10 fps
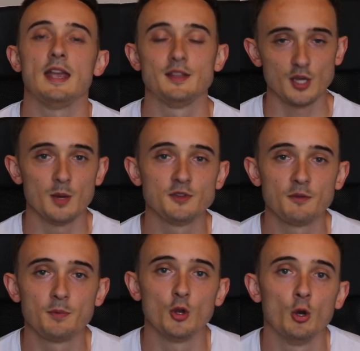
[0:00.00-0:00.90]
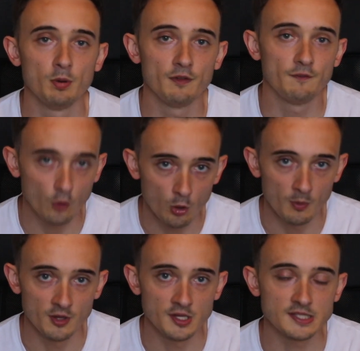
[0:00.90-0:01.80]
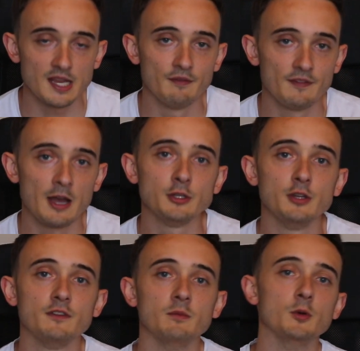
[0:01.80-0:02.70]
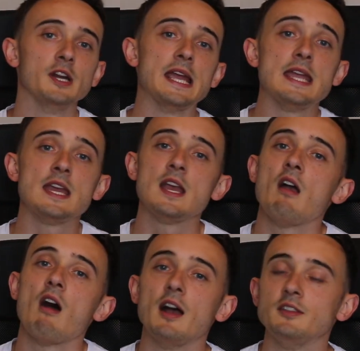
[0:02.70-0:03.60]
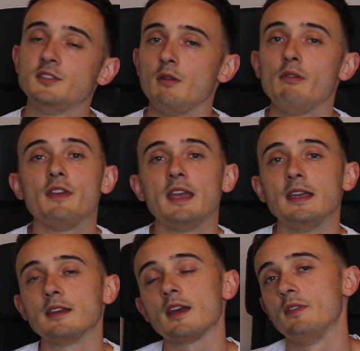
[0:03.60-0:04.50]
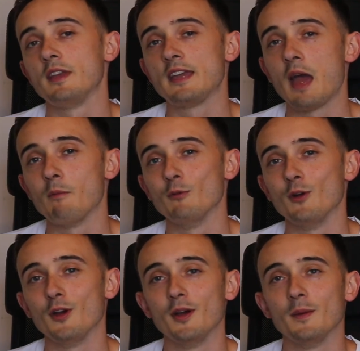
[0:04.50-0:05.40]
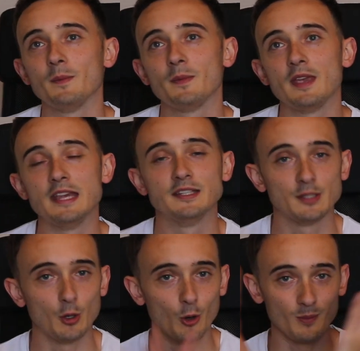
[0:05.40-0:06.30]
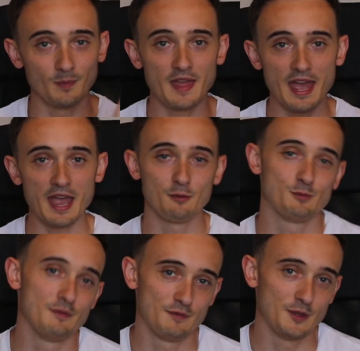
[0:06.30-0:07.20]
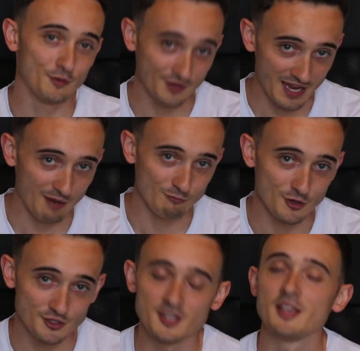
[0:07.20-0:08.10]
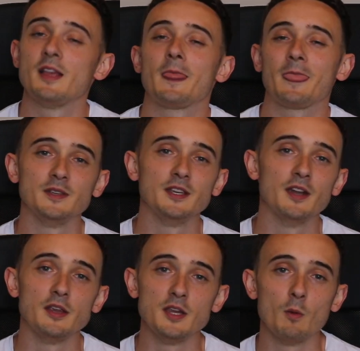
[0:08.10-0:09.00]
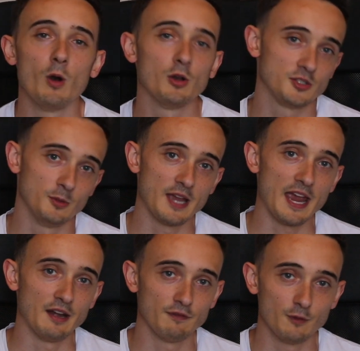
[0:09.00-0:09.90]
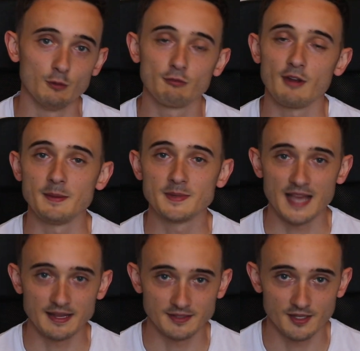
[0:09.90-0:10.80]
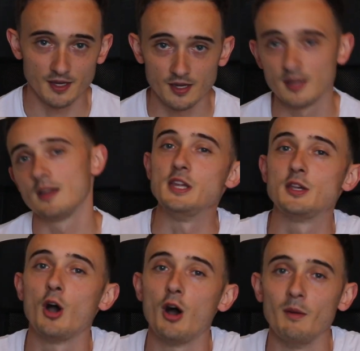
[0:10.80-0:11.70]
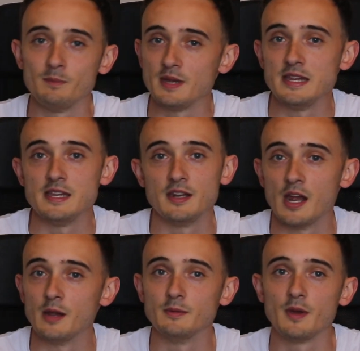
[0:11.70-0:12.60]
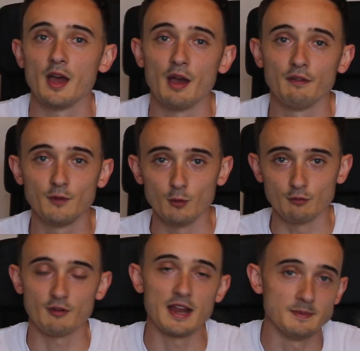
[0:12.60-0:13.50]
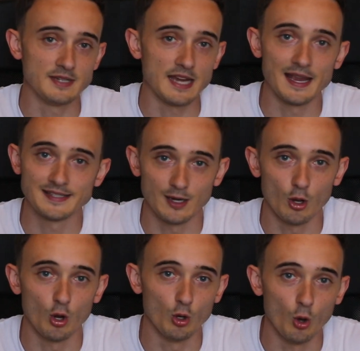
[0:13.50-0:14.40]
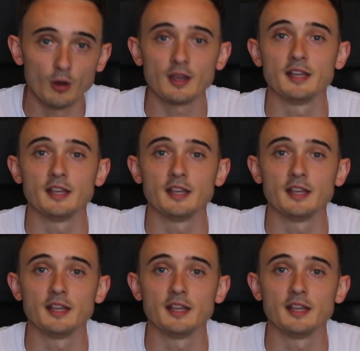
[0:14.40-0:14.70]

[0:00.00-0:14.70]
In terms of pure performance and value for money, I do think the camera is up there with the other cameras. You are still getting a full frame sensor. You can't beat, a full frame DSLR look,